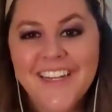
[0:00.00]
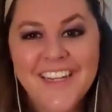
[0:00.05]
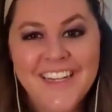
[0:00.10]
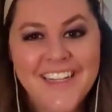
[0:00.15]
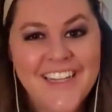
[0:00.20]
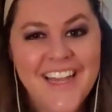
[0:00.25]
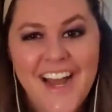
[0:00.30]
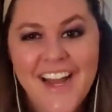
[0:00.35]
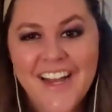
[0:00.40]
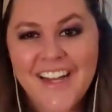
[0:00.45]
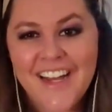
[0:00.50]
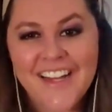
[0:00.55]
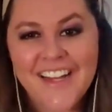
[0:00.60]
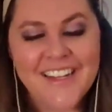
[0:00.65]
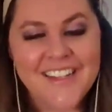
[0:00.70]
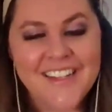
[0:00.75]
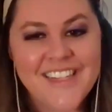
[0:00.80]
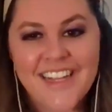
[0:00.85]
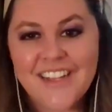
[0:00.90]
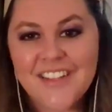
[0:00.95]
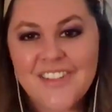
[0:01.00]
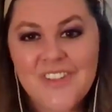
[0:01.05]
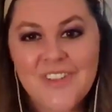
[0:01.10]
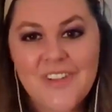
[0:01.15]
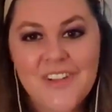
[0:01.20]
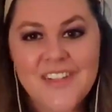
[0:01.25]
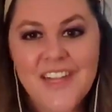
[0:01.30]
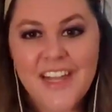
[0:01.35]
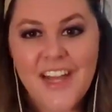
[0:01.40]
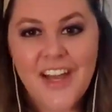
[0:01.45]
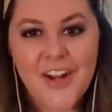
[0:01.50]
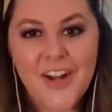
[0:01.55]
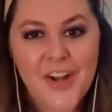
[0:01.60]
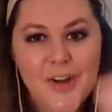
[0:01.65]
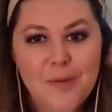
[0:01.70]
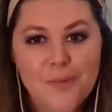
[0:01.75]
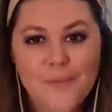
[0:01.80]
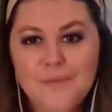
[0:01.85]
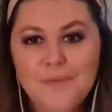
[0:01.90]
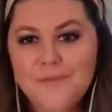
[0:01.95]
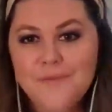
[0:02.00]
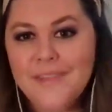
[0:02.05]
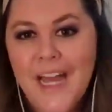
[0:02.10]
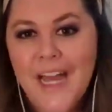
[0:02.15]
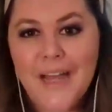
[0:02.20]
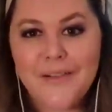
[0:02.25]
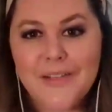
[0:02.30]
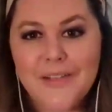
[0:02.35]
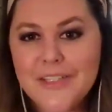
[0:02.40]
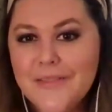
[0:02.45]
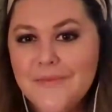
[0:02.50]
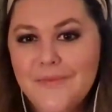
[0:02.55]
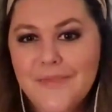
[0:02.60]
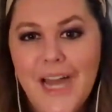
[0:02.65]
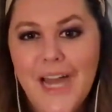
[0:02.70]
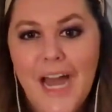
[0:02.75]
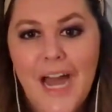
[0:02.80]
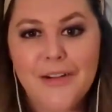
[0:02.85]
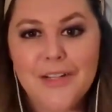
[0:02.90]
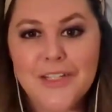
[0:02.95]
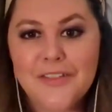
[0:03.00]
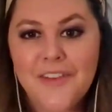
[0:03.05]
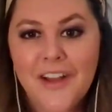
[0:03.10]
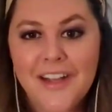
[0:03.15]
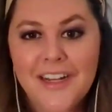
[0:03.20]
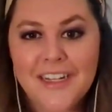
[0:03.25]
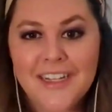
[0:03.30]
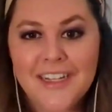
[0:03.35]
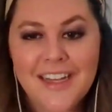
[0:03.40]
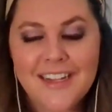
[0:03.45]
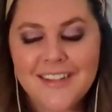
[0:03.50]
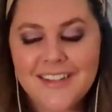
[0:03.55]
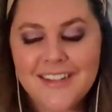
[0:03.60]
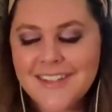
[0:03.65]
yeah. And it's like, as soon as I got home, I was fine again.